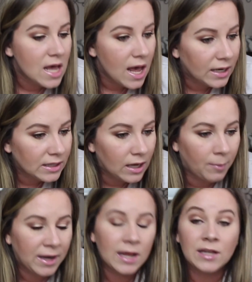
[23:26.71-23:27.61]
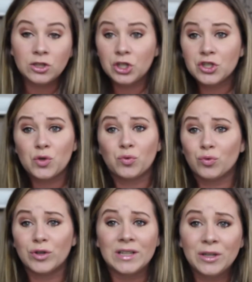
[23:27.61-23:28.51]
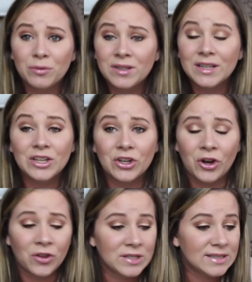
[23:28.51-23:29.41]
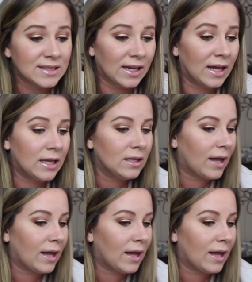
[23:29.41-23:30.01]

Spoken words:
and it looks really, really good on the skin.